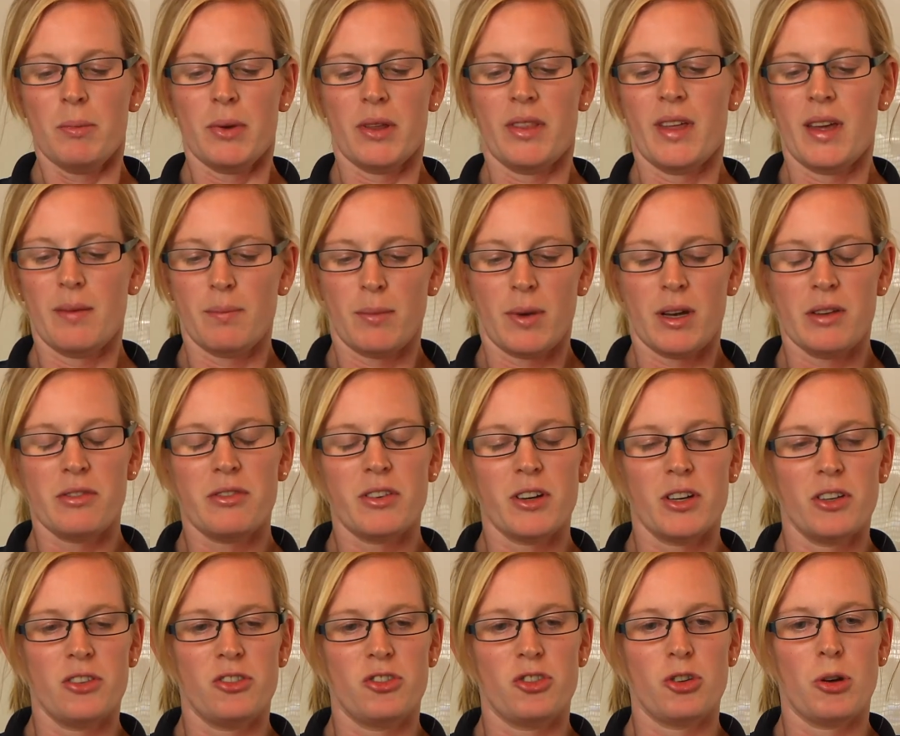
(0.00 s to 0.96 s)
But then my
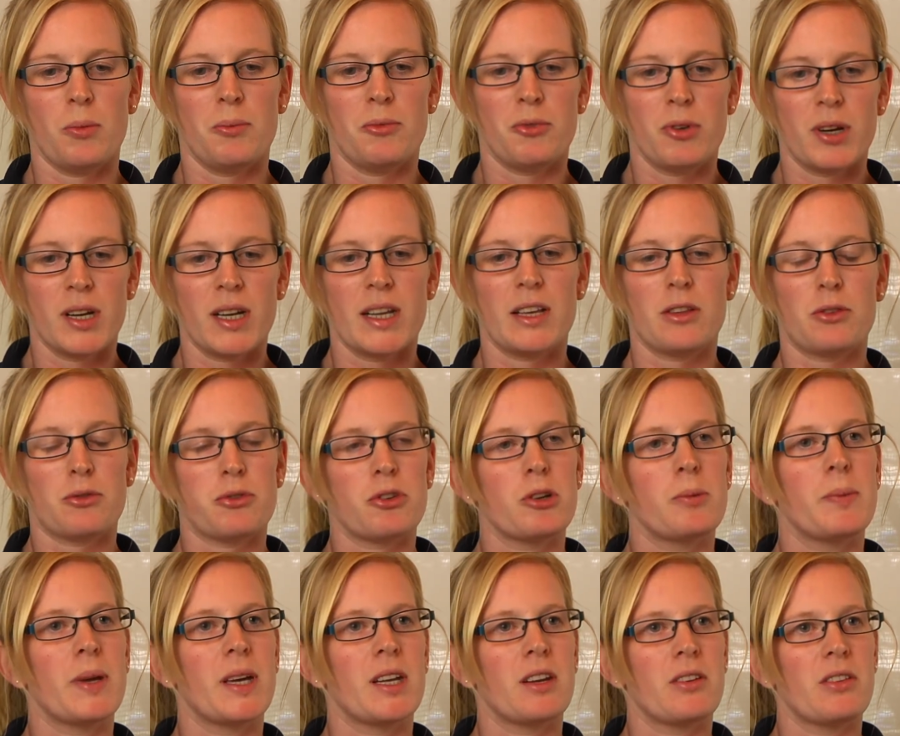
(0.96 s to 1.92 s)
first job really
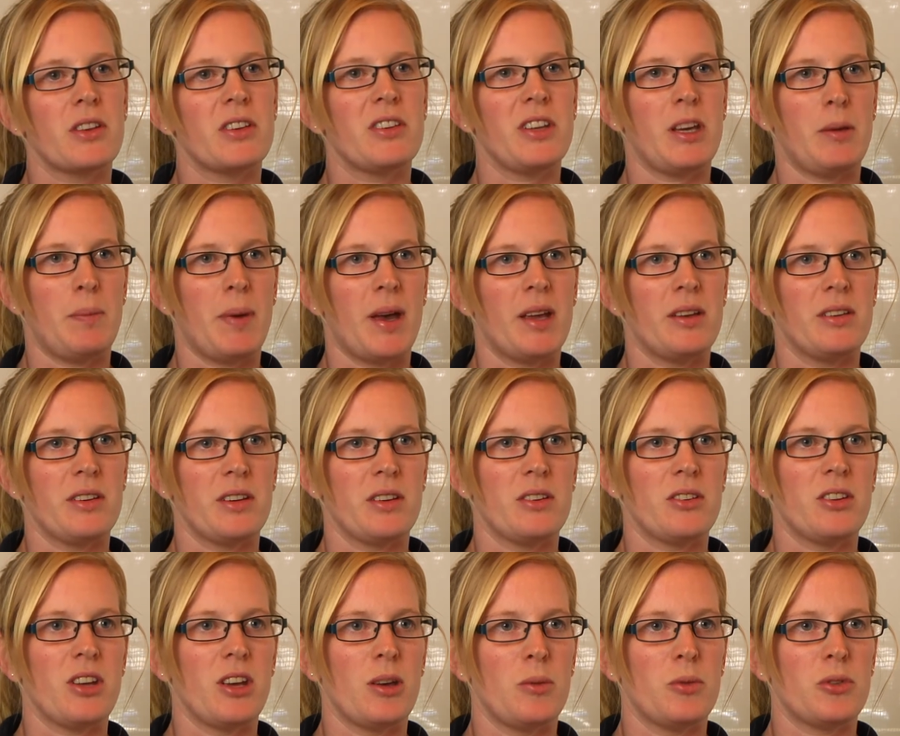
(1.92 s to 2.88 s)
threw me in at the deep end
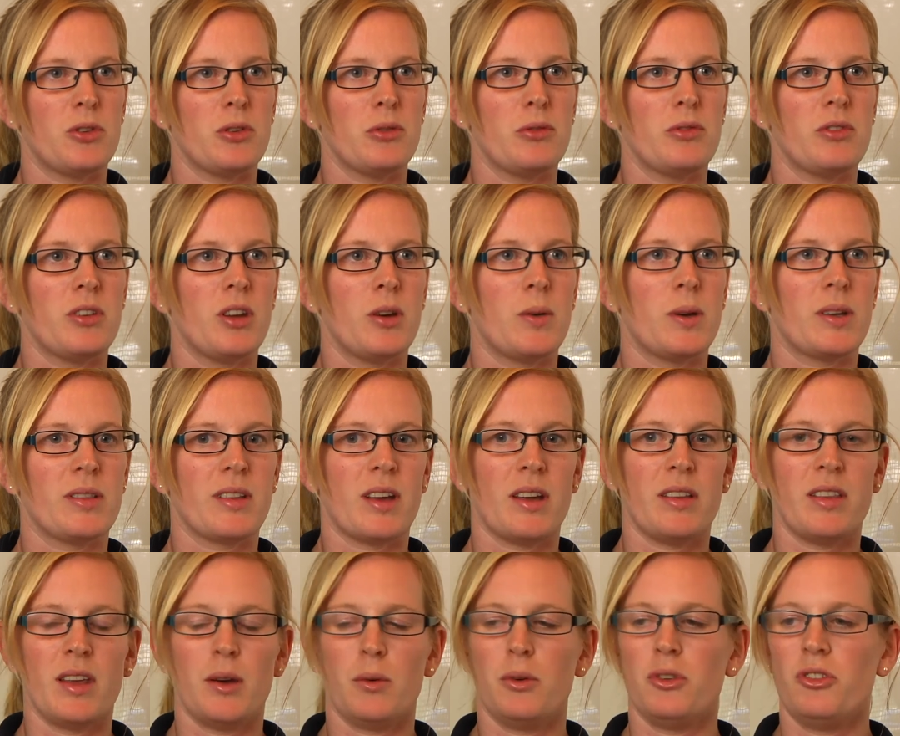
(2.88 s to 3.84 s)
in terms of knowing
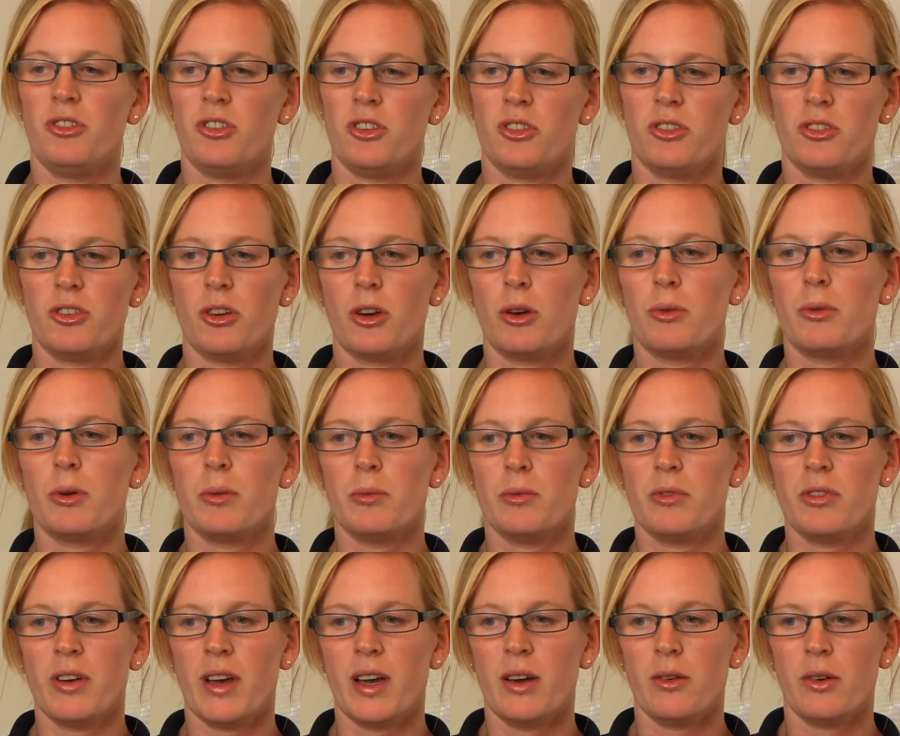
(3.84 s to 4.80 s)
that there was just no
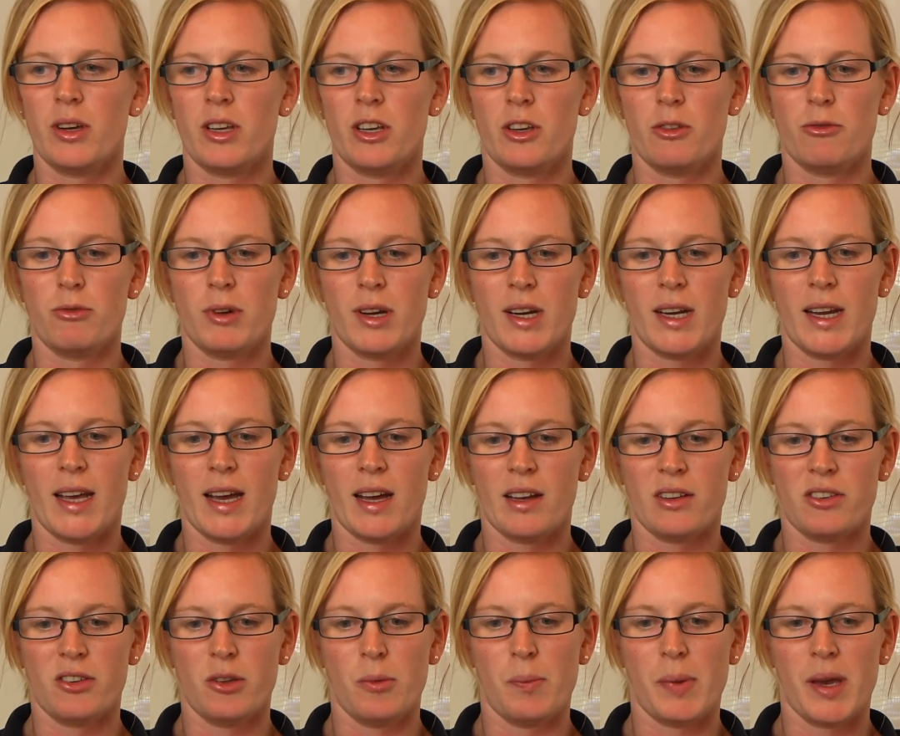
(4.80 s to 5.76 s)
room for error. You really
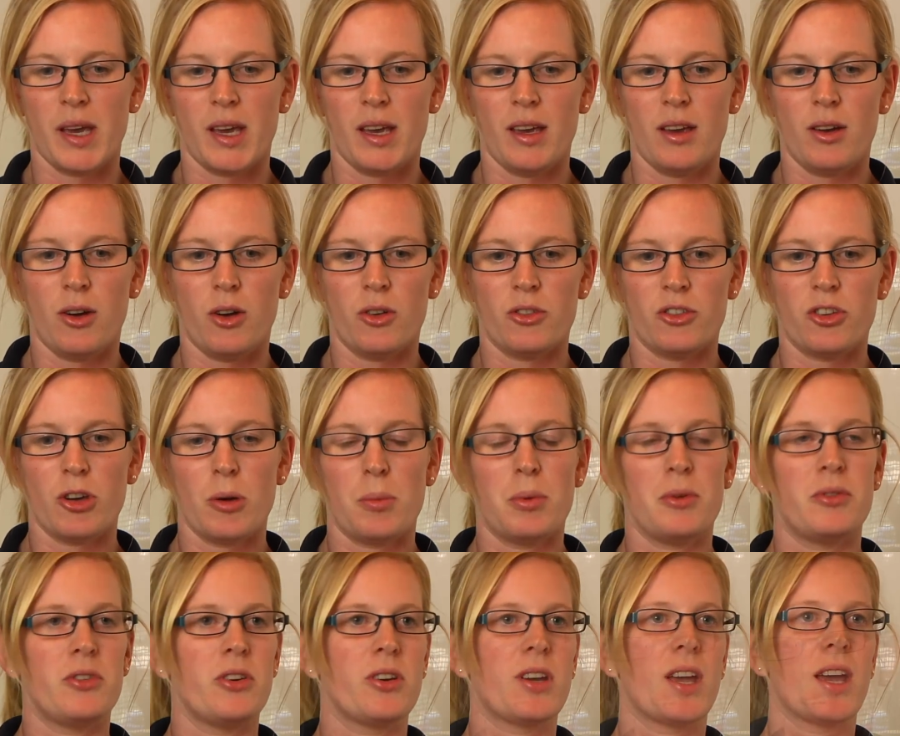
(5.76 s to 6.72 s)
had to be on
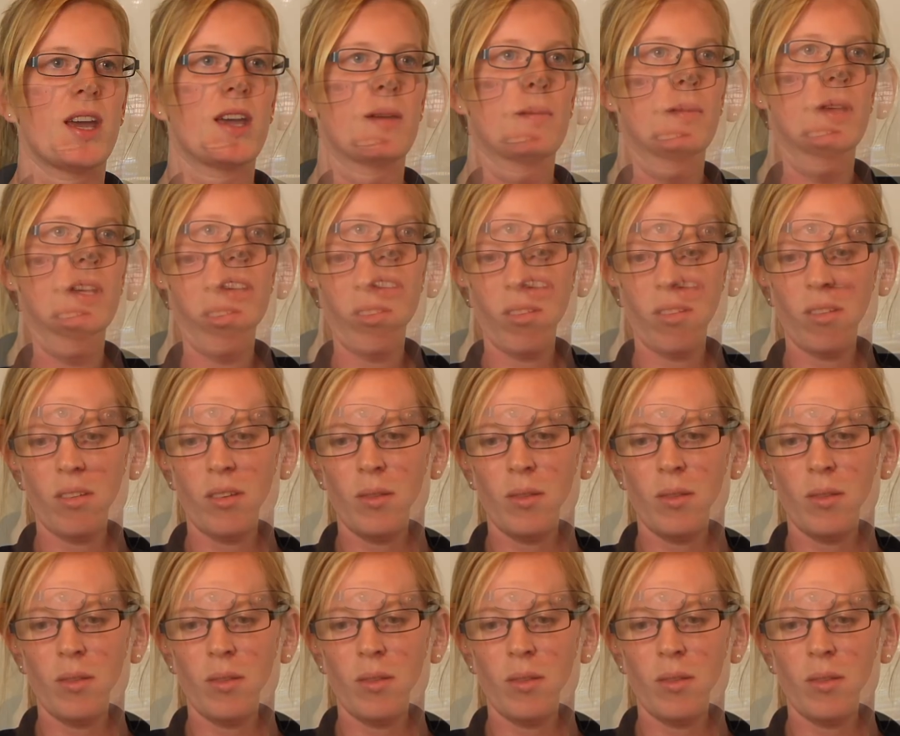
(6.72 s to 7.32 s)
top of your game.